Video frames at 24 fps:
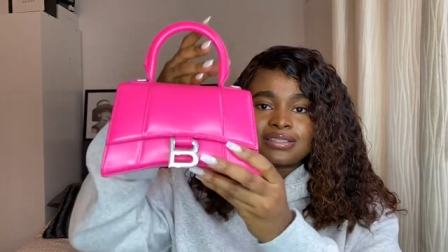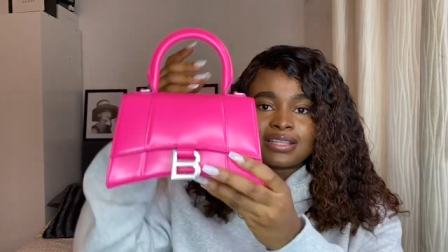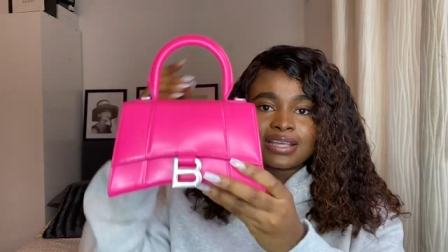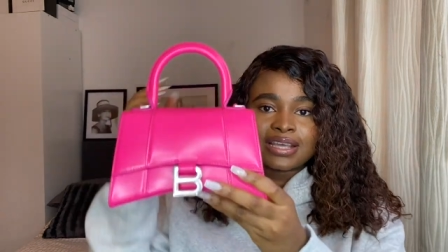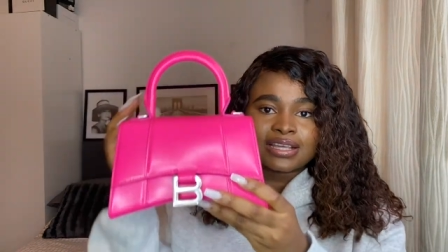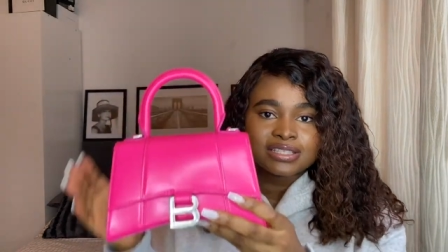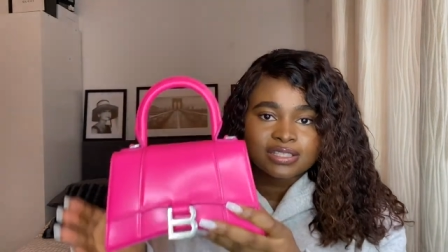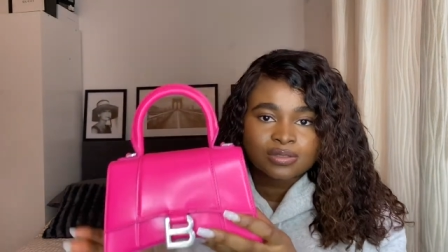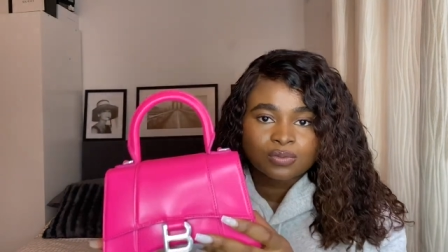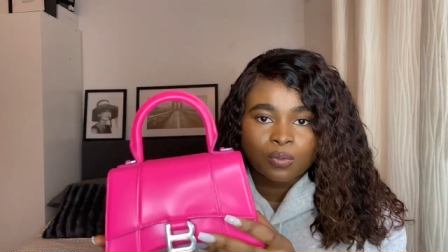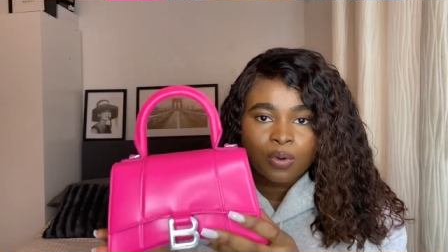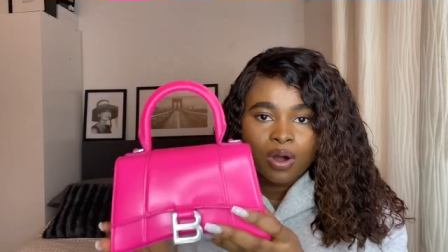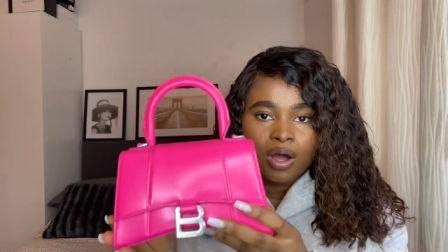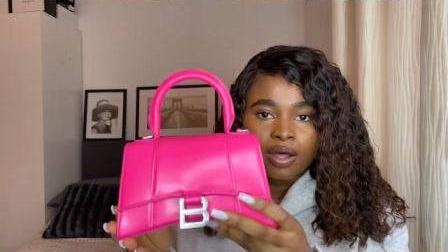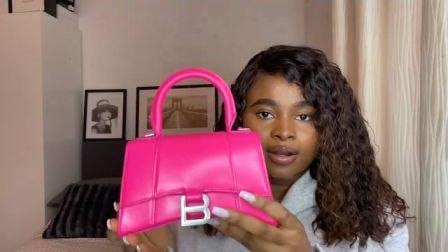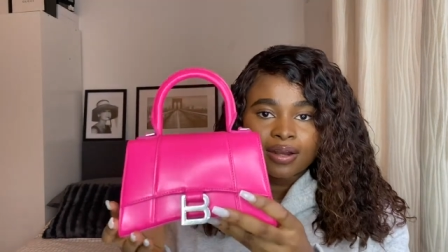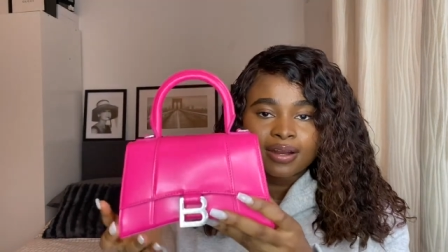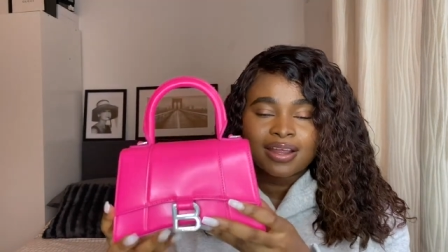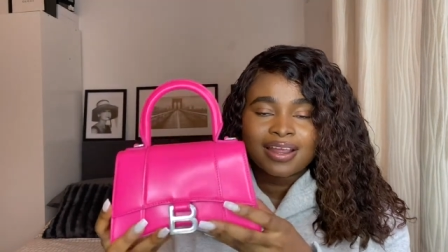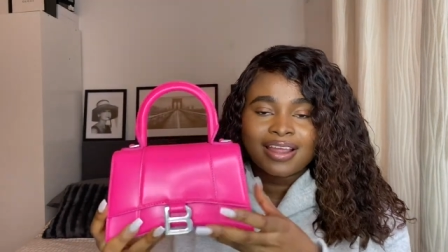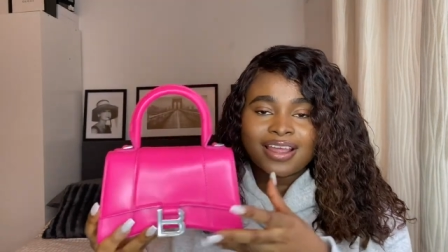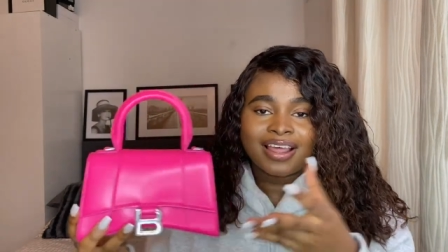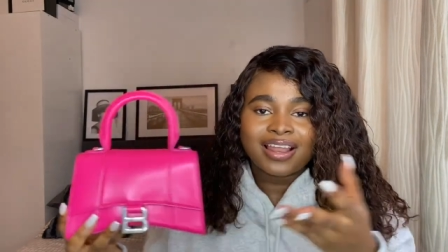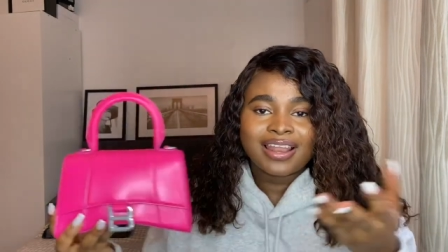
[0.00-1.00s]
this one
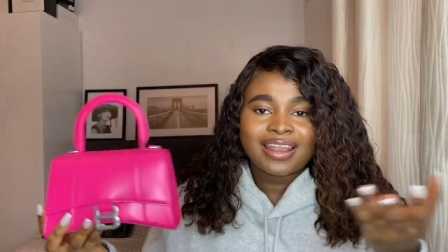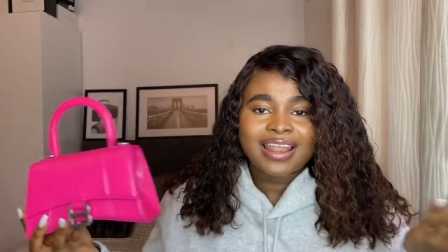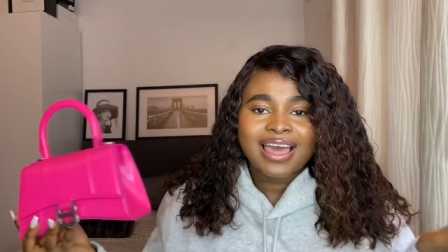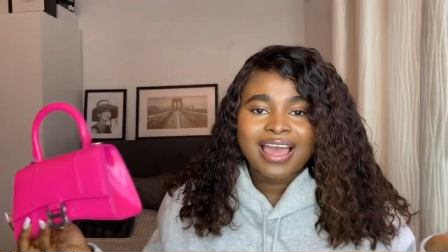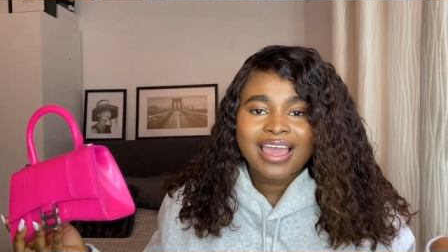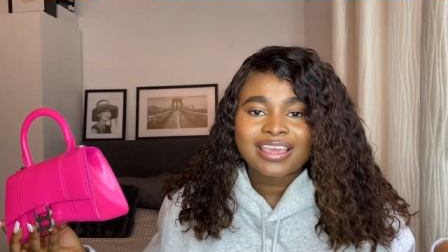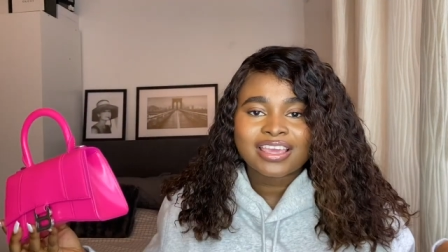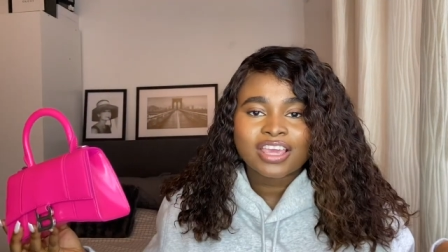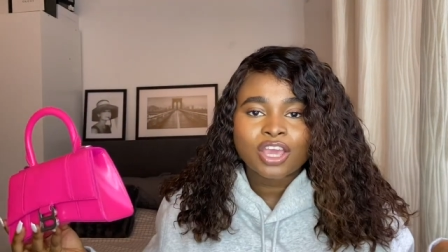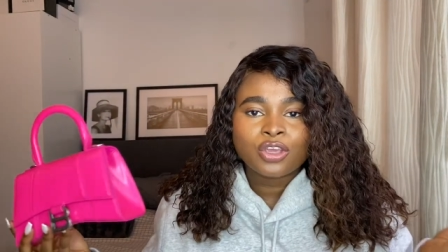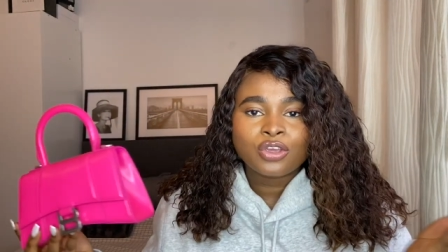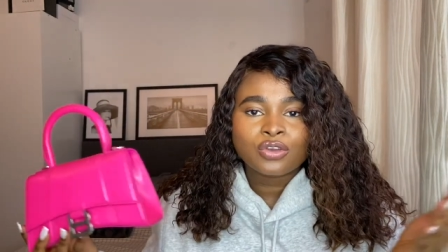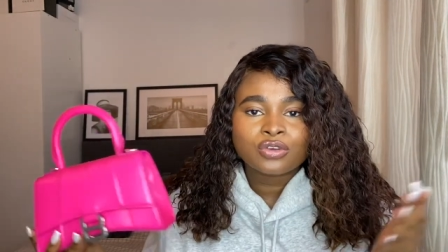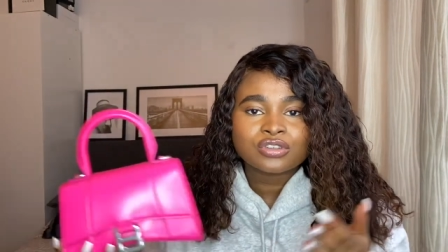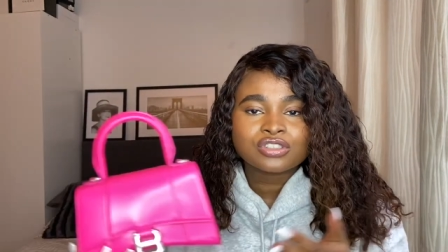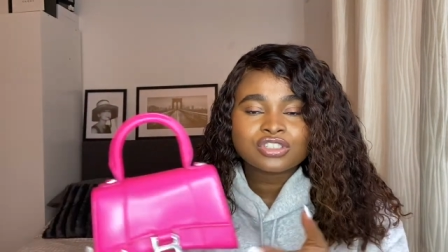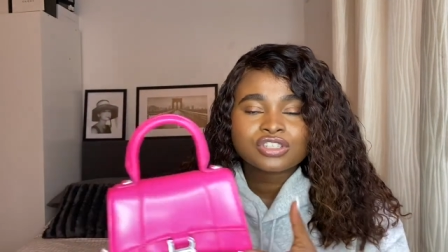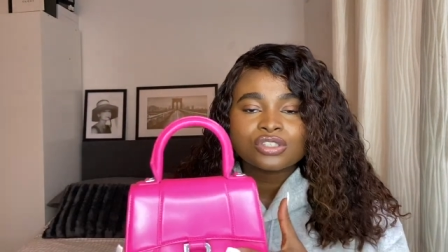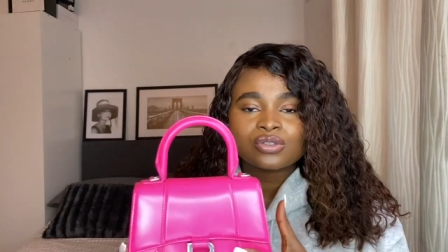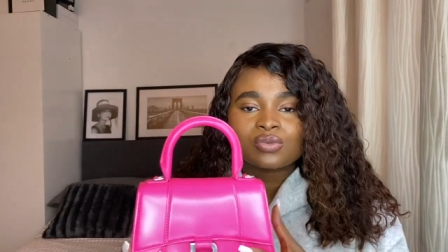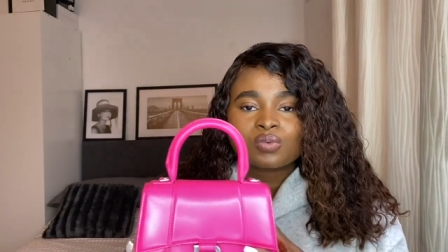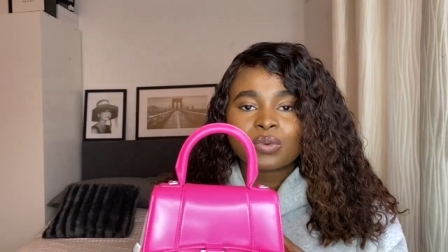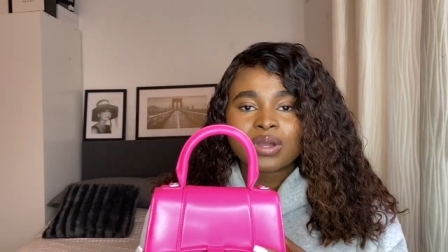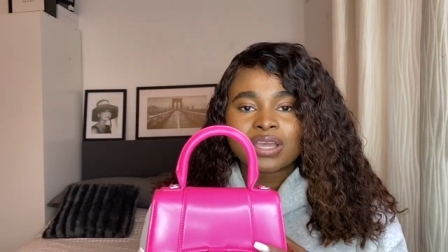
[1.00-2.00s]
like you're
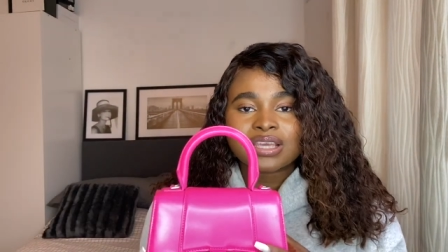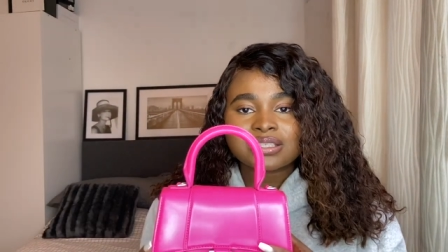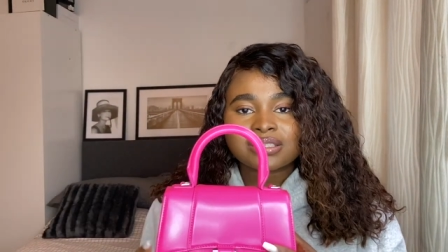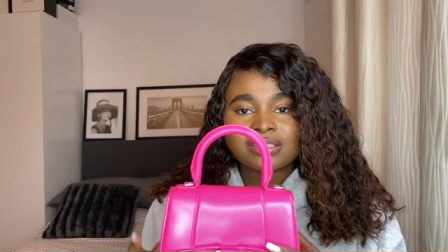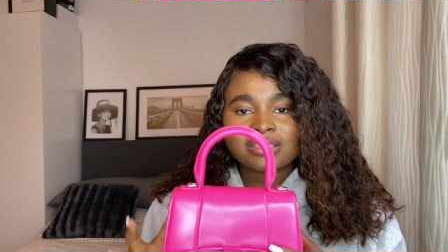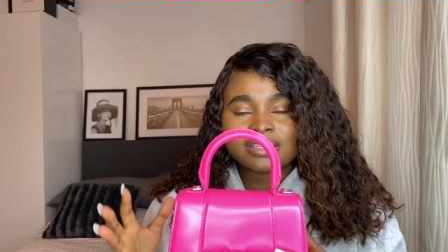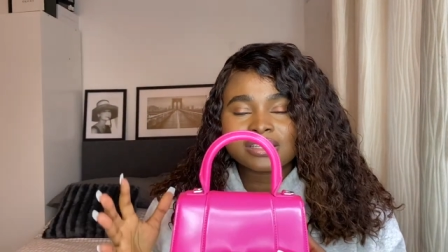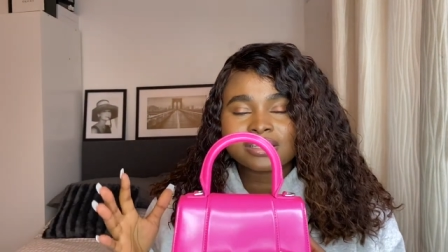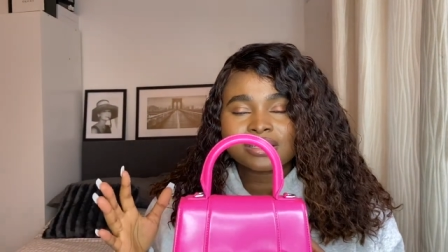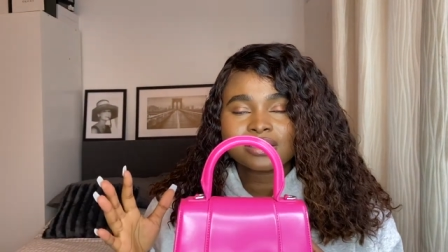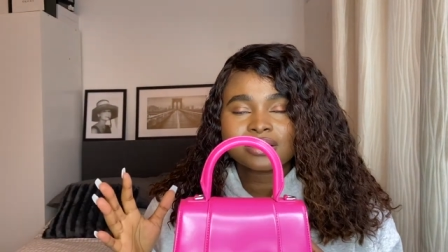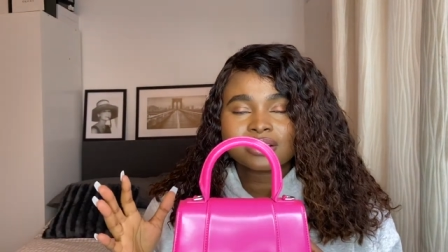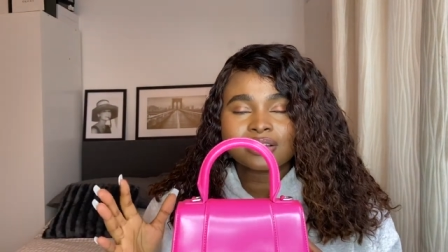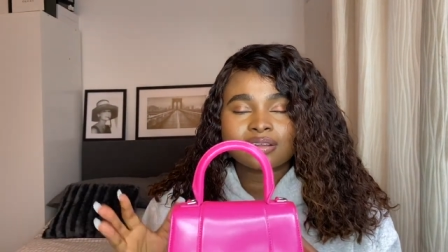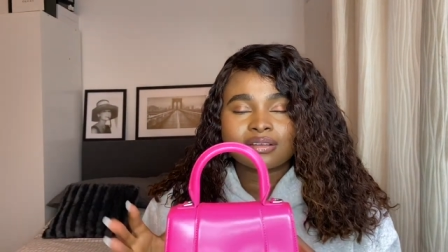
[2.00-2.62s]
just wasting